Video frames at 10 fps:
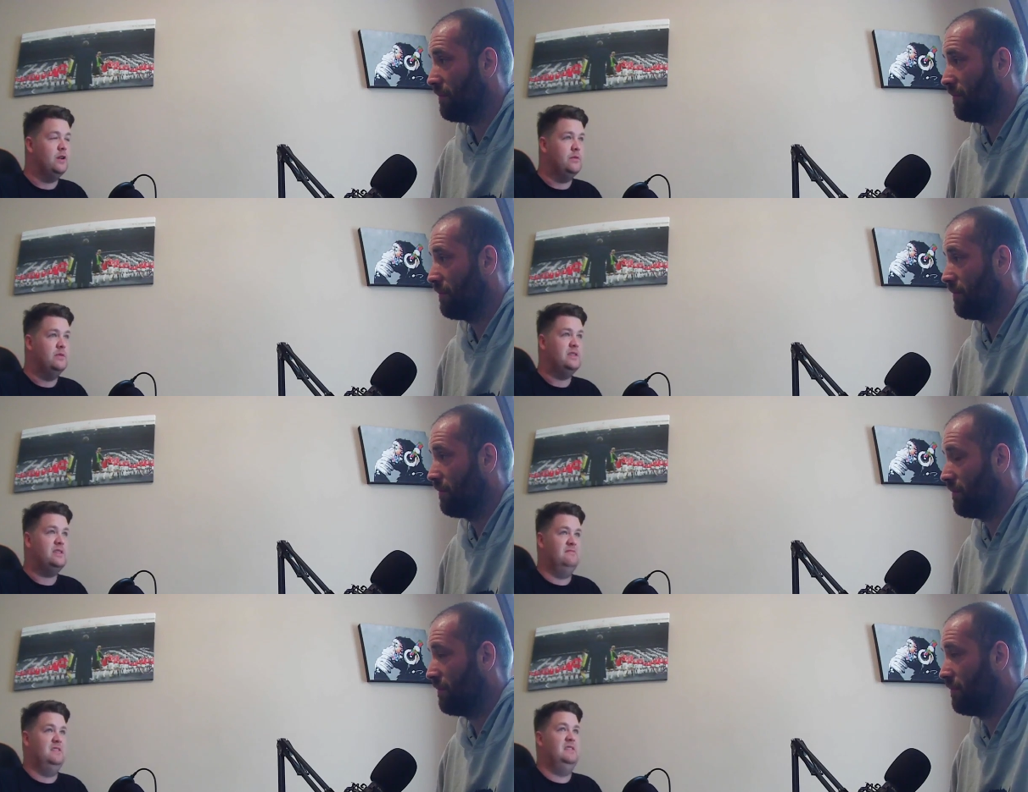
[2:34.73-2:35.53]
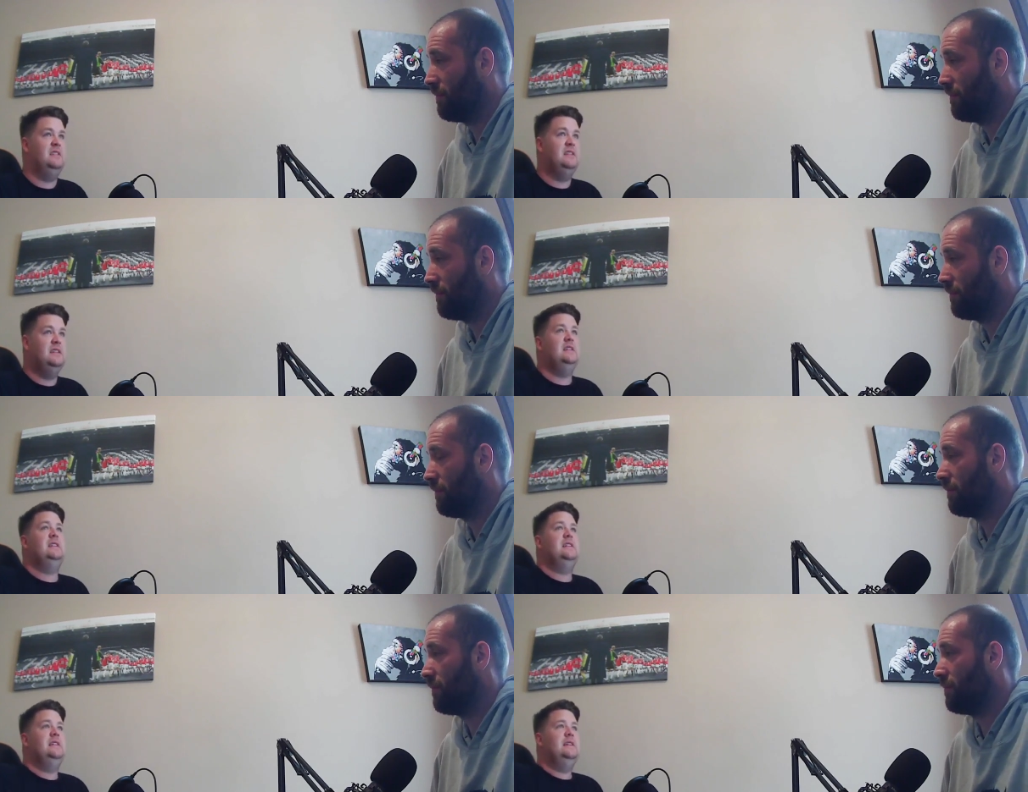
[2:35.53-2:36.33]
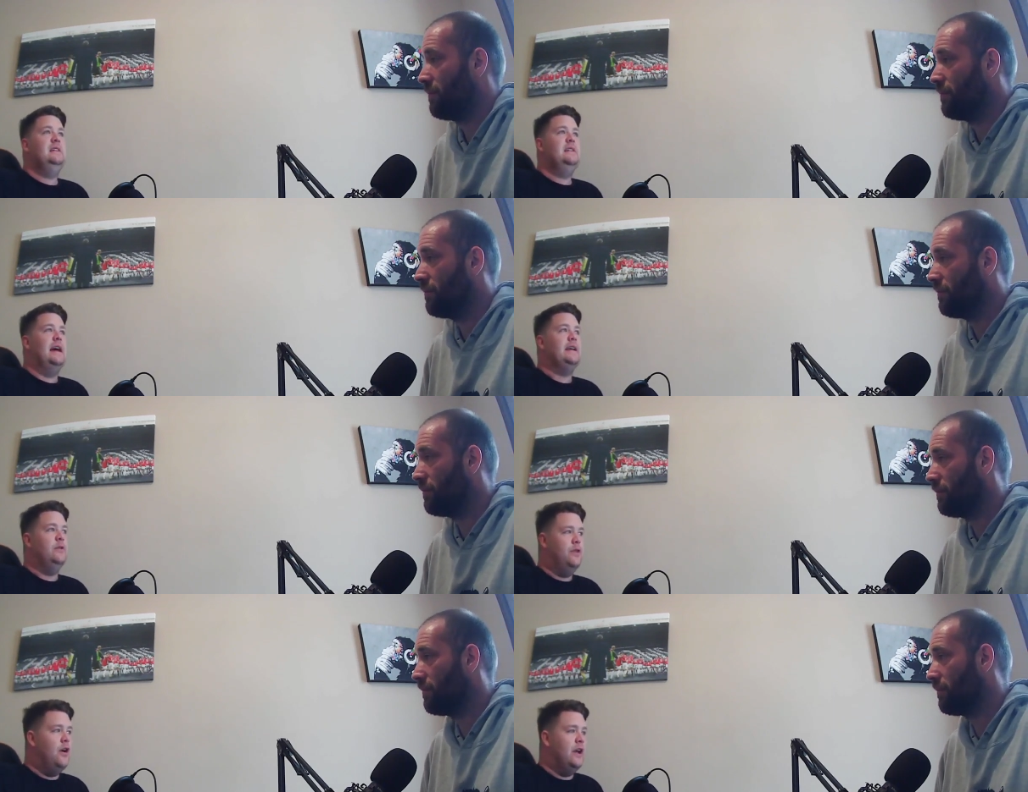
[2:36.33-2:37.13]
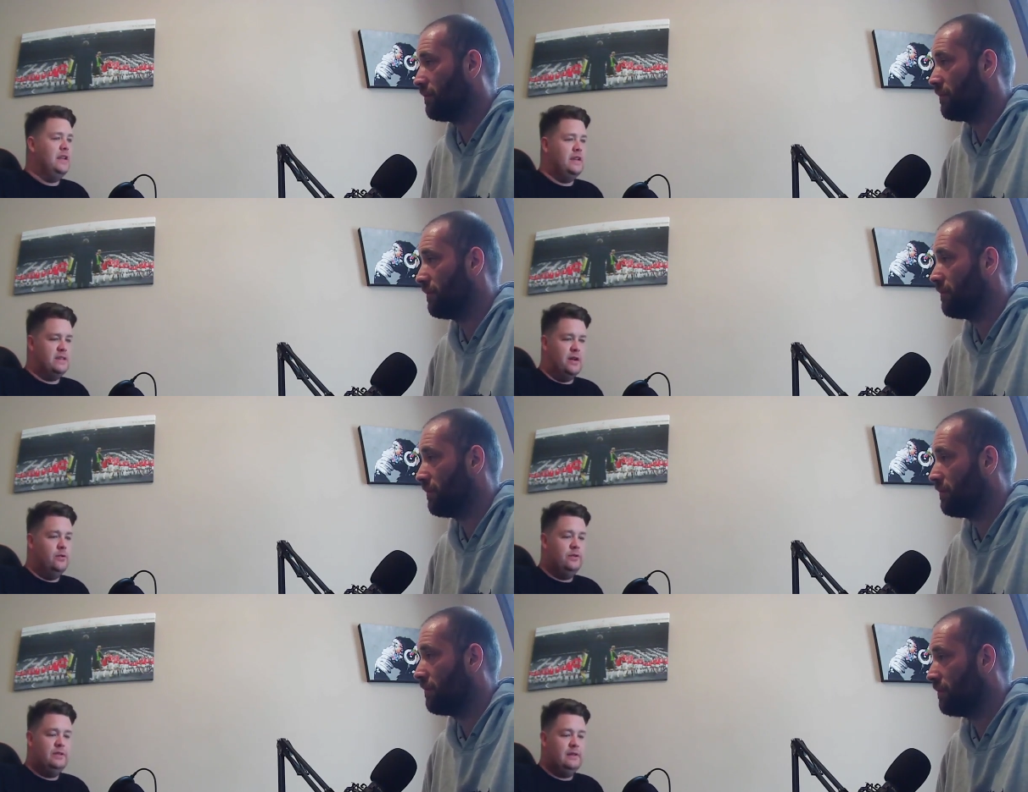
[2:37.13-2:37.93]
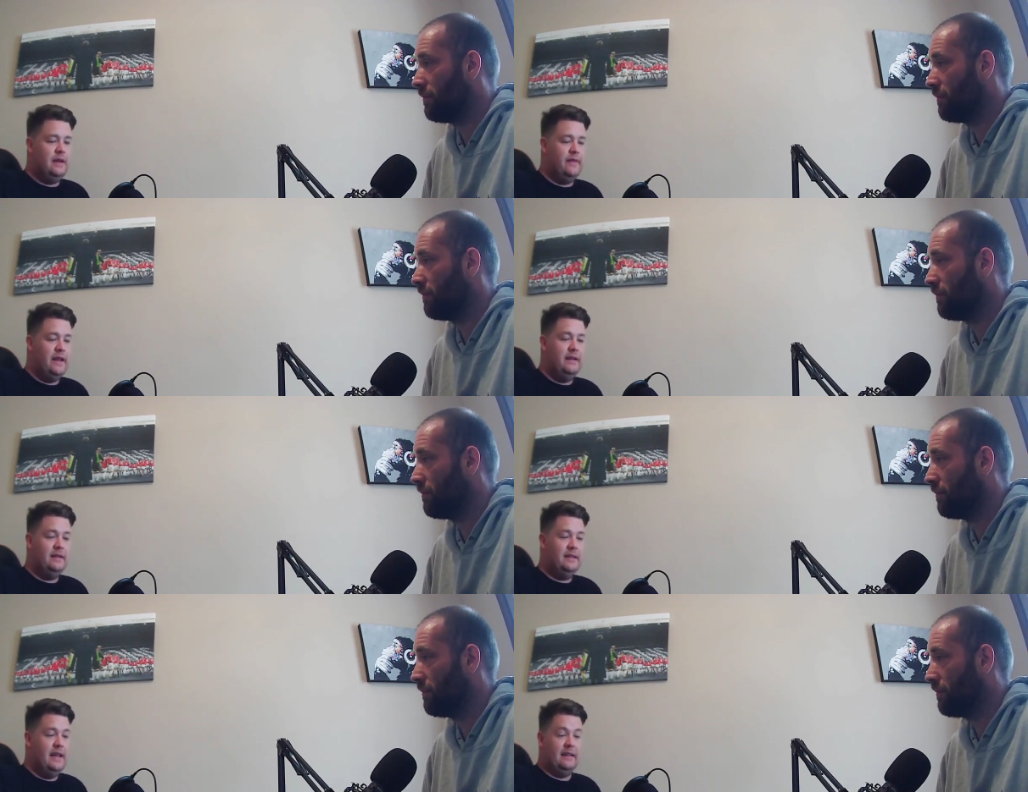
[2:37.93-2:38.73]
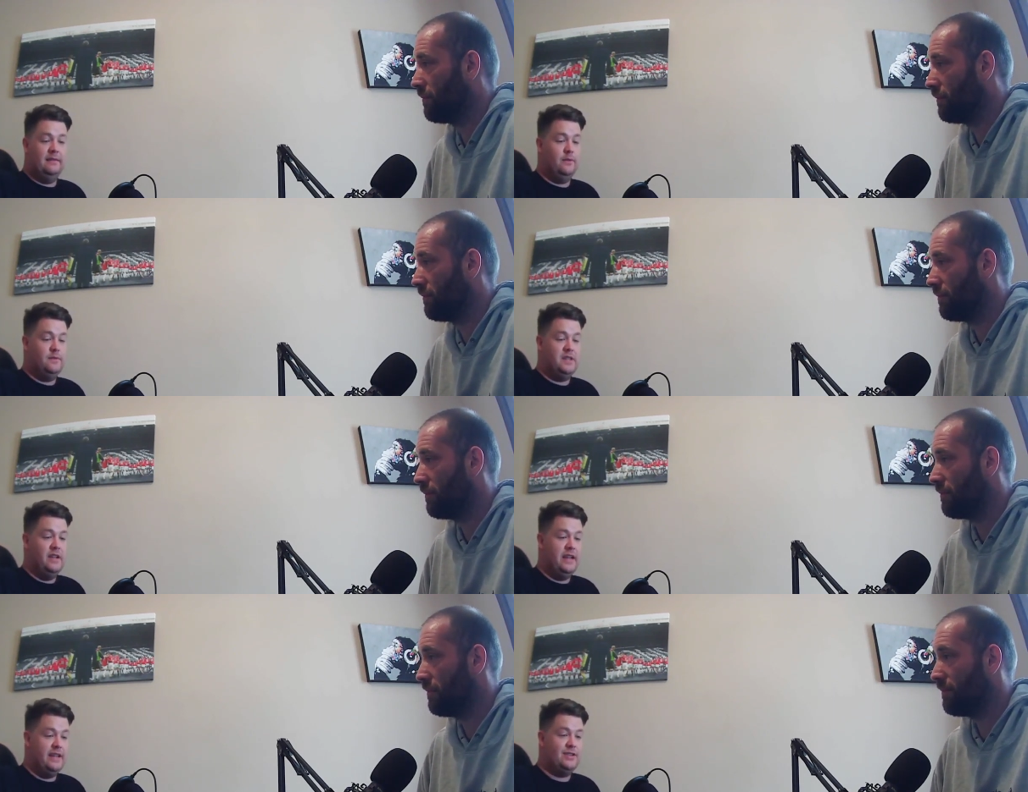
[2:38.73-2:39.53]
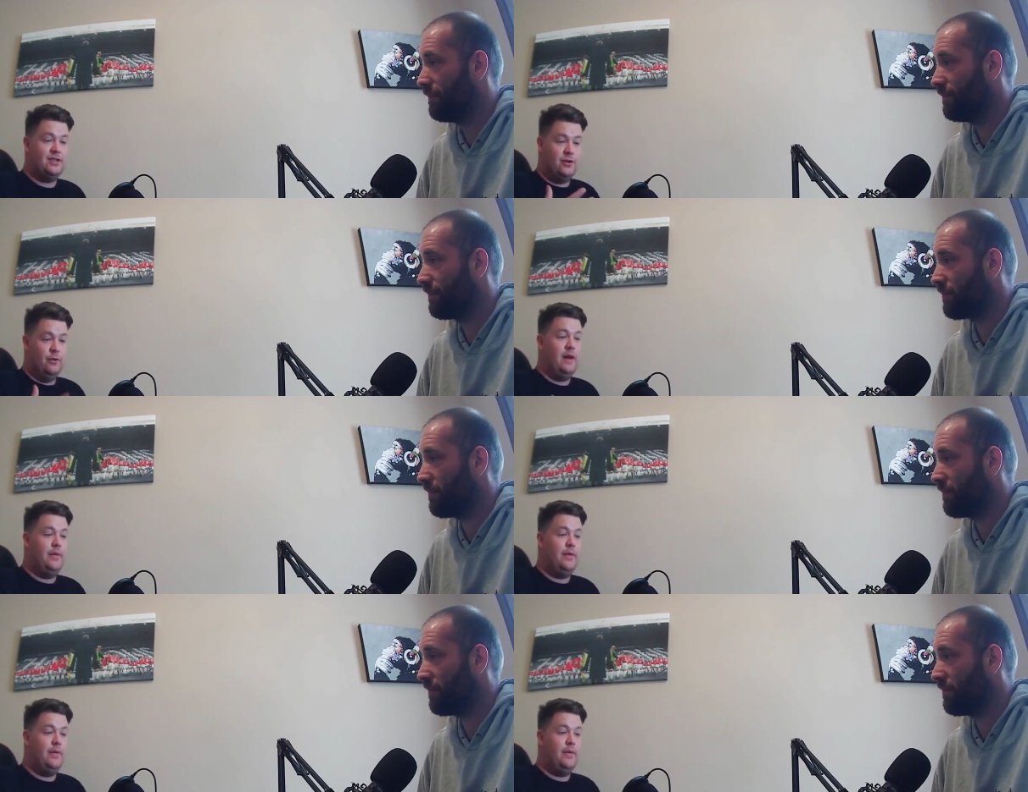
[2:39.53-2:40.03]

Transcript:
Speaker 1: I was eight or nine years old, and then yeah, obviously you get to school.